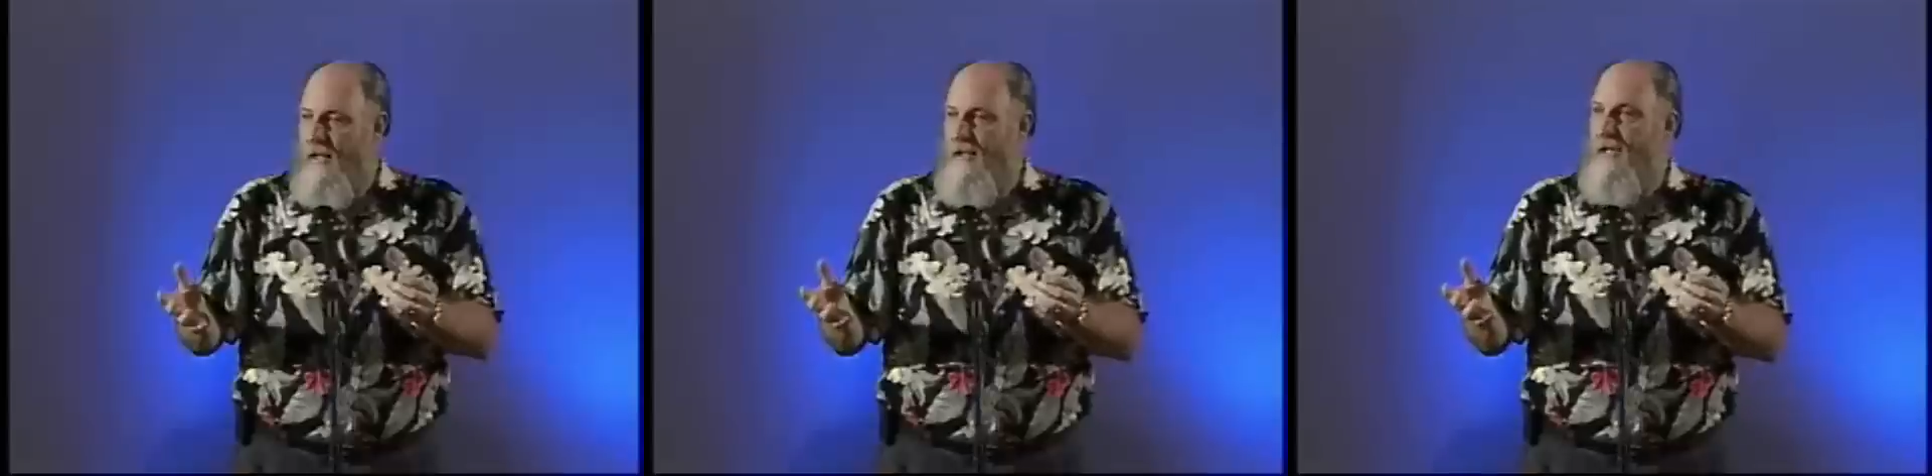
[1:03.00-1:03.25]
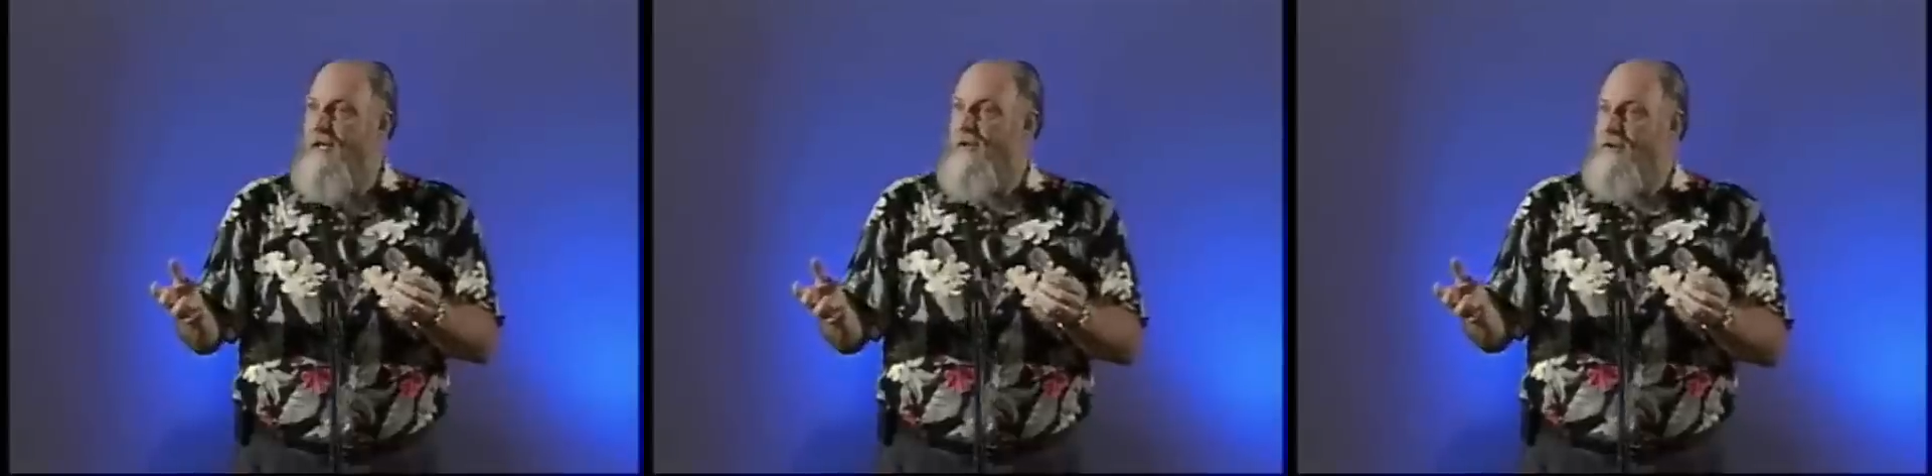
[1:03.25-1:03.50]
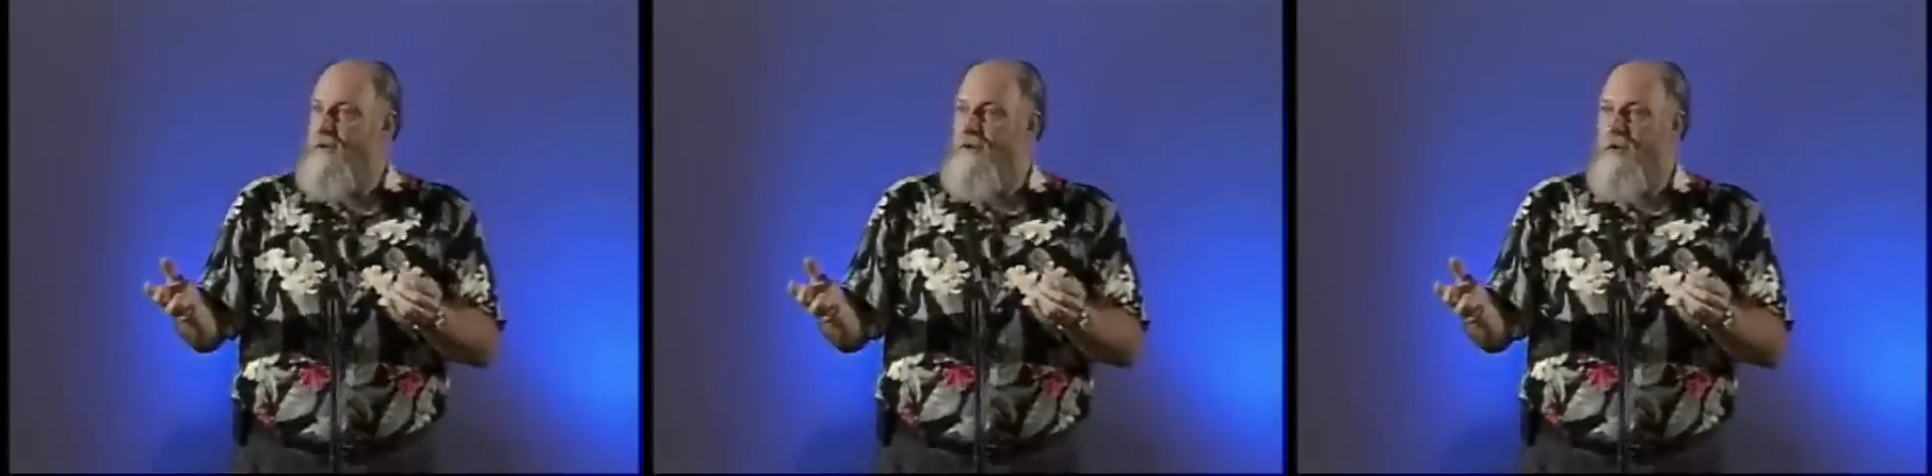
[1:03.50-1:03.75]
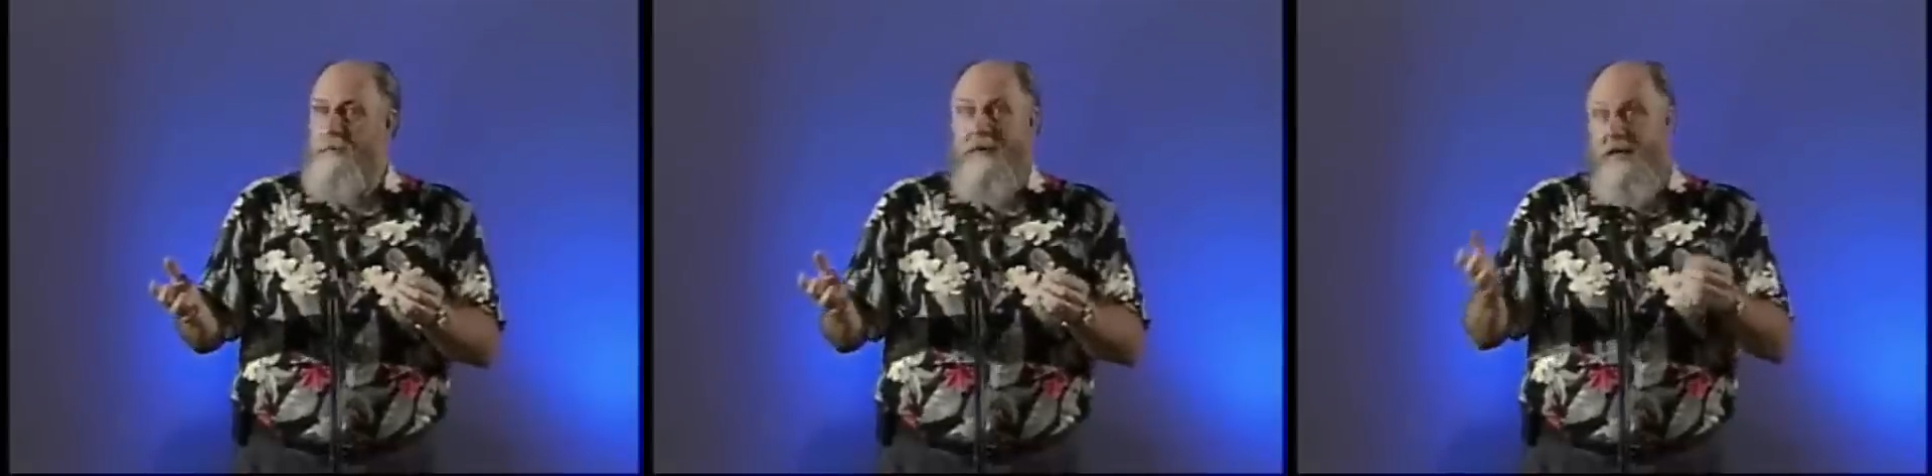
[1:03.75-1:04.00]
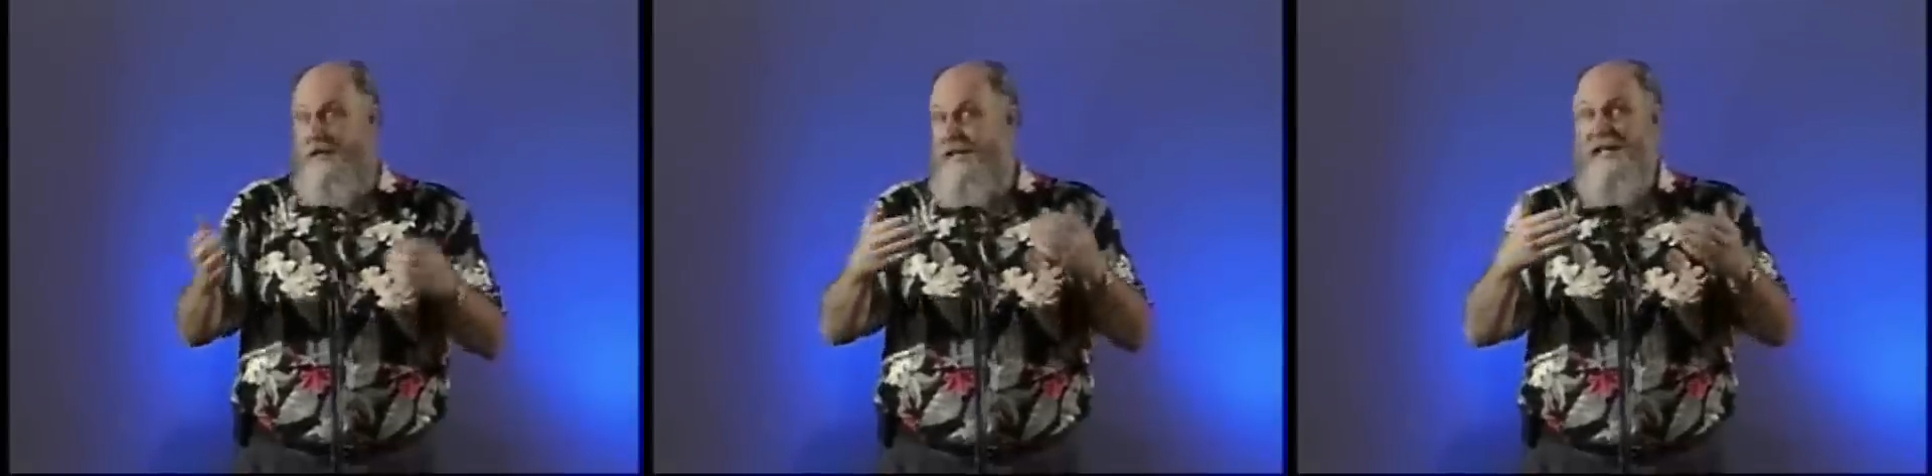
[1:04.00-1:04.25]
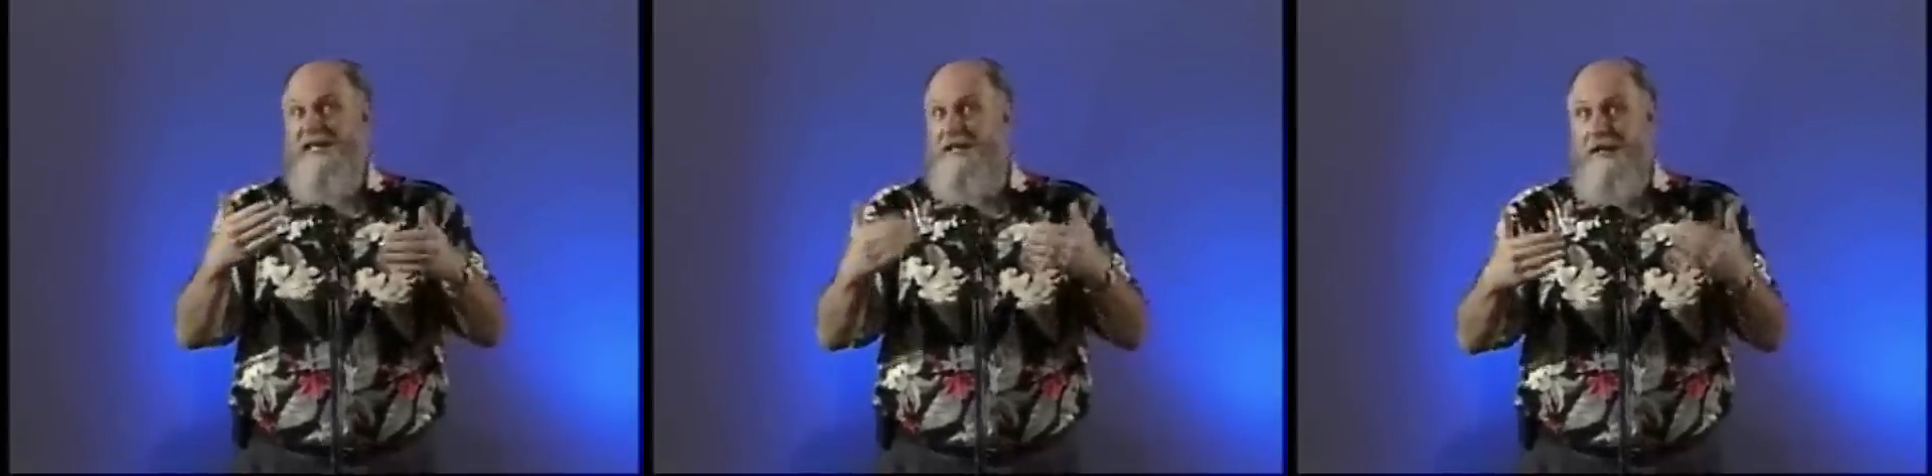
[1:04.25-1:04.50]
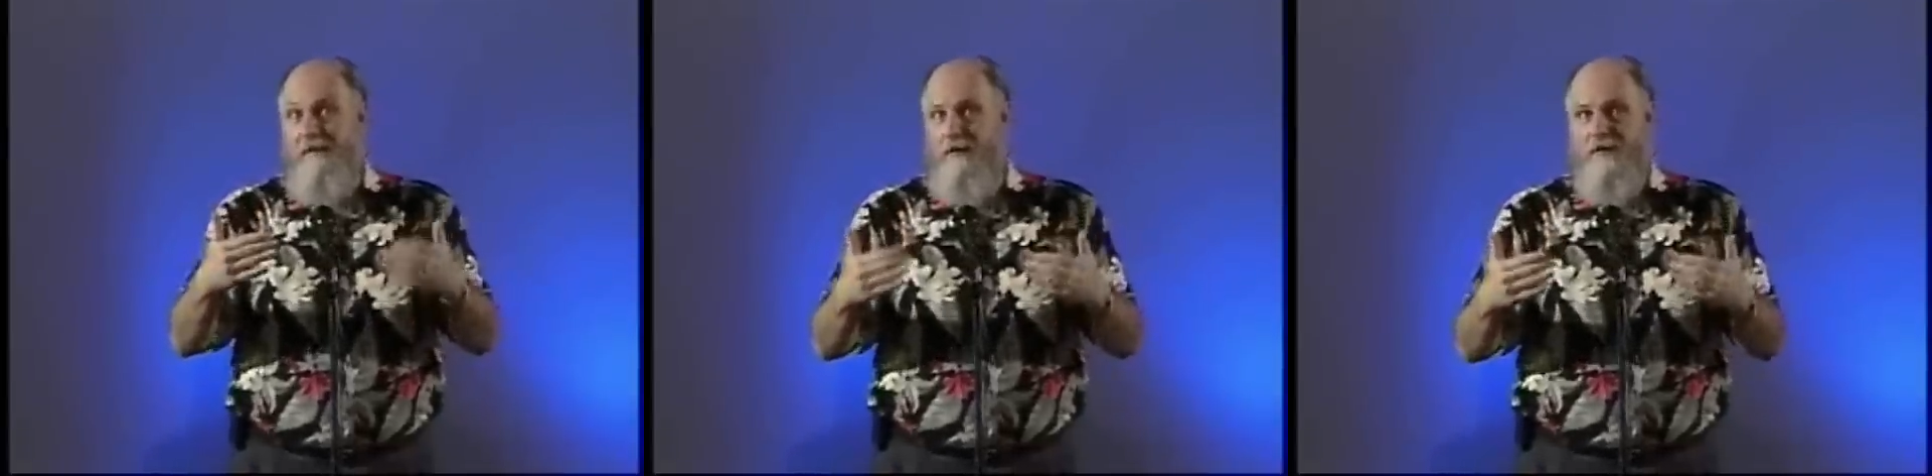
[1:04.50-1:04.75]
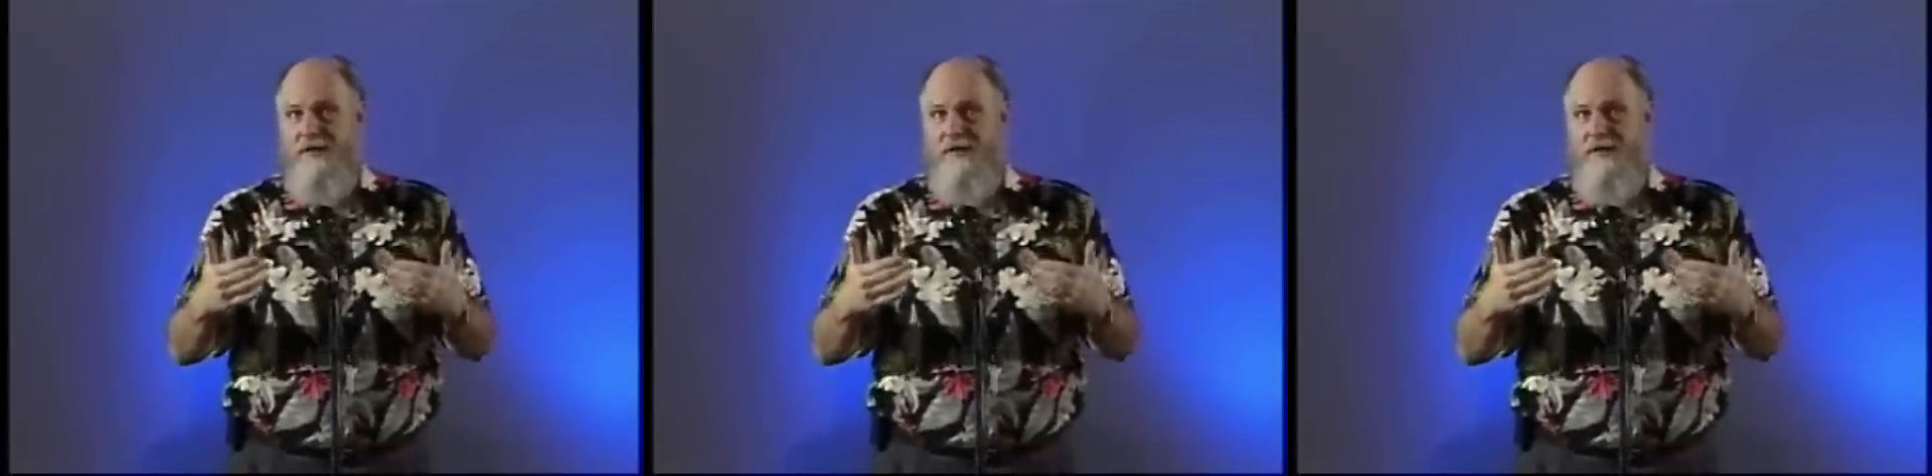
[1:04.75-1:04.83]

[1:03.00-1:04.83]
And he looked at her because he had never